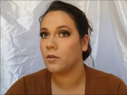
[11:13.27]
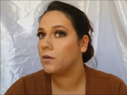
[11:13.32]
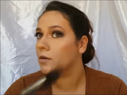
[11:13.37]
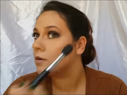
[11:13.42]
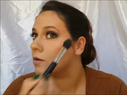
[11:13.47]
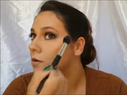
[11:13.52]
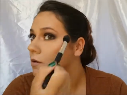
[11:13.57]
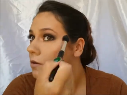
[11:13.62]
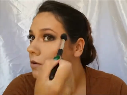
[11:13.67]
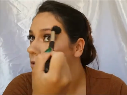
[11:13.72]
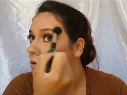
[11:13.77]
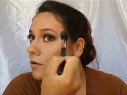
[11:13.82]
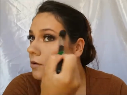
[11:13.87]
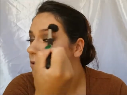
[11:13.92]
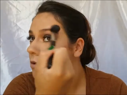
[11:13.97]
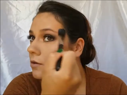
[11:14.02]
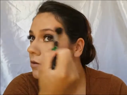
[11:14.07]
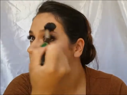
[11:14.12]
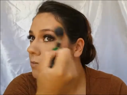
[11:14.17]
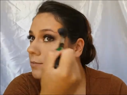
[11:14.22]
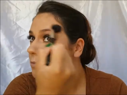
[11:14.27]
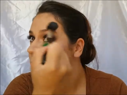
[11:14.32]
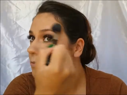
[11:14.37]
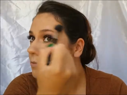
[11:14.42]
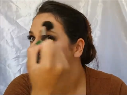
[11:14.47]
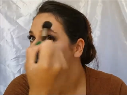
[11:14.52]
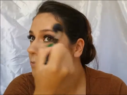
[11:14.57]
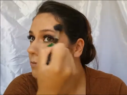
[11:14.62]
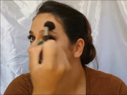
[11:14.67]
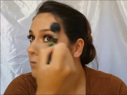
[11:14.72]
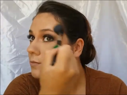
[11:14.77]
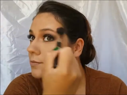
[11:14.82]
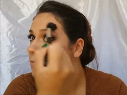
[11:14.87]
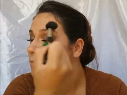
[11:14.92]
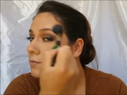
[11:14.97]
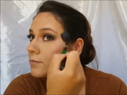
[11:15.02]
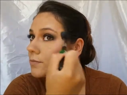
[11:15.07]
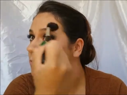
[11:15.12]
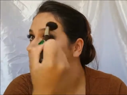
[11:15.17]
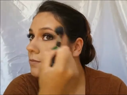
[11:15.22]

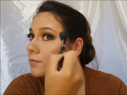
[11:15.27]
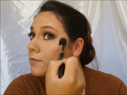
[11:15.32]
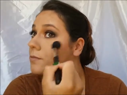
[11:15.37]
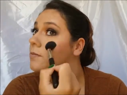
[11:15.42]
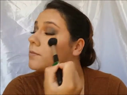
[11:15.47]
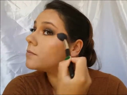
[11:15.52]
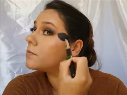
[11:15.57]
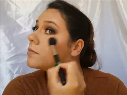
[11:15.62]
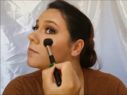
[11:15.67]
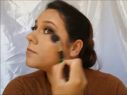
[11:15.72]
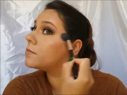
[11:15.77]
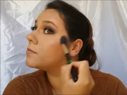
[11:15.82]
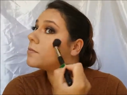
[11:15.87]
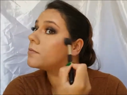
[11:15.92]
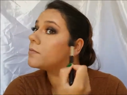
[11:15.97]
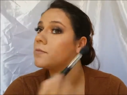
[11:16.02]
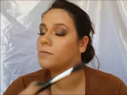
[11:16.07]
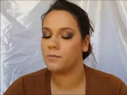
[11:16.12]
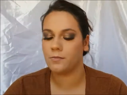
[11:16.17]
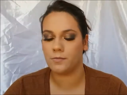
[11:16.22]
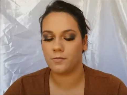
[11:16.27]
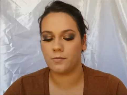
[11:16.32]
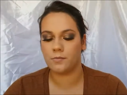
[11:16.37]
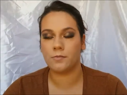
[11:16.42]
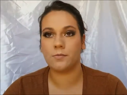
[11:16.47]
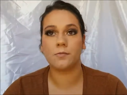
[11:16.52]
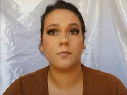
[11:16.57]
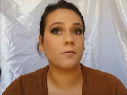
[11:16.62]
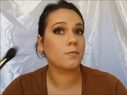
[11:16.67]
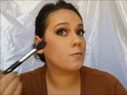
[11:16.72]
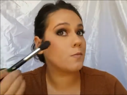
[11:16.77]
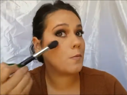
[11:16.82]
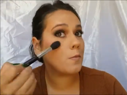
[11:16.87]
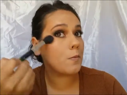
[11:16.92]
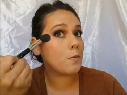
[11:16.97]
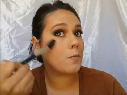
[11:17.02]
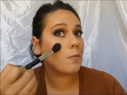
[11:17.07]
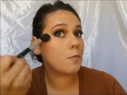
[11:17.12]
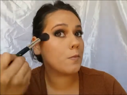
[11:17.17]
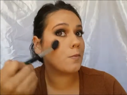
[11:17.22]

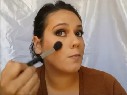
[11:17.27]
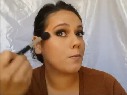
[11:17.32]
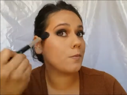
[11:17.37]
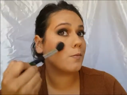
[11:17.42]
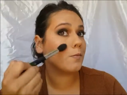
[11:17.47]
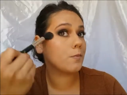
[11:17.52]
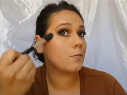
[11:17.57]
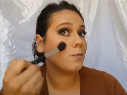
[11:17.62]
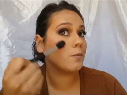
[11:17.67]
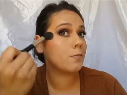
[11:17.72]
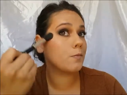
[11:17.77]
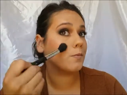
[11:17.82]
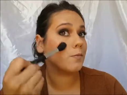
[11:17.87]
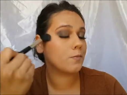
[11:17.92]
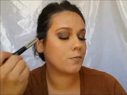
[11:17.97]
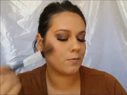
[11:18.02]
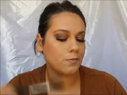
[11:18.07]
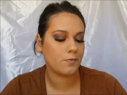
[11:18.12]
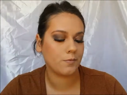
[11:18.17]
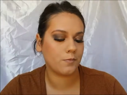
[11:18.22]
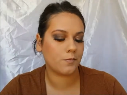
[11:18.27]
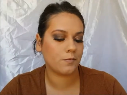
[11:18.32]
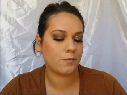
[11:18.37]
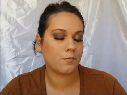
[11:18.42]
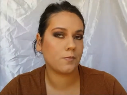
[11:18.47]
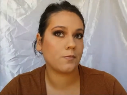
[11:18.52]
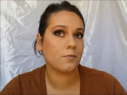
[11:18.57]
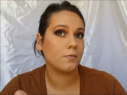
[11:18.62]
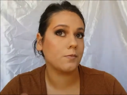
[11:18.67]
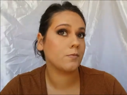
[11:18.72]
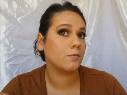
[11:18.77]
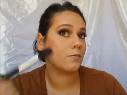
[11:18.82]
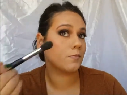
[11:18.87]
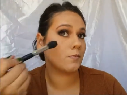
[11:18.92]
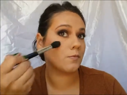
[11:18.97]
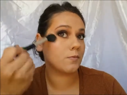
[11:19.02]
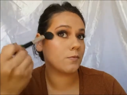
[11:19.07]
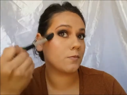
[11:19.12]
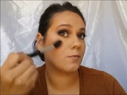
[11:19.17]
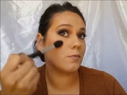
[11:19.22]

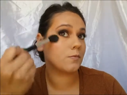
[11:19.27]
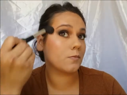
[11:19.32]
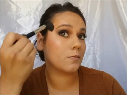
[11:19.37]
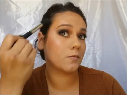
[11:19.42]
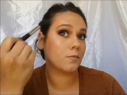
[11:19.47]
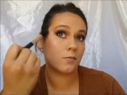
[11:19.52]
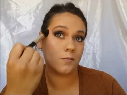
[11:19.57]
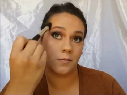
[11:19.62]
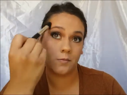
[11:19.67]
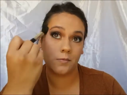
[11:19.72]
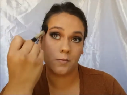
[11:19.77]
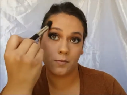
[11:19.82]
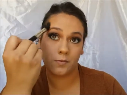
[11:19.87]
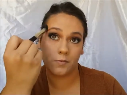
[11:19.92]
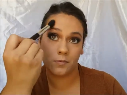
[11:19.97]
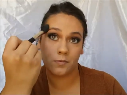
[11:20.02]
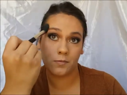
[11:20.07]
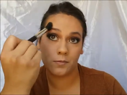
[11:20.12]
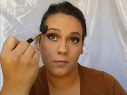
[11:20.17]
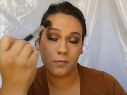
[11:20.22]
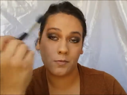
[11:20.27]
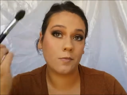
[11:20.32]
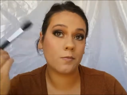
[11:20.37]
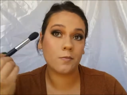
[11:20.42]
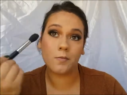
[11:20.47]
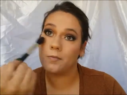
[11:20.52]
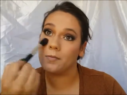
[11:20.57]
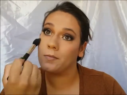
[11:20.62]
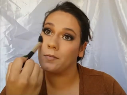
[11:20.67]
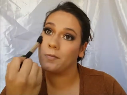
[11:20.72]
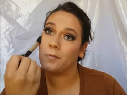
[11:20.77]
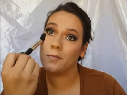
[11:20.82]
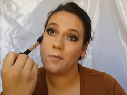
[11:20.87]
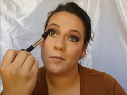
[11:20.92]
(silence)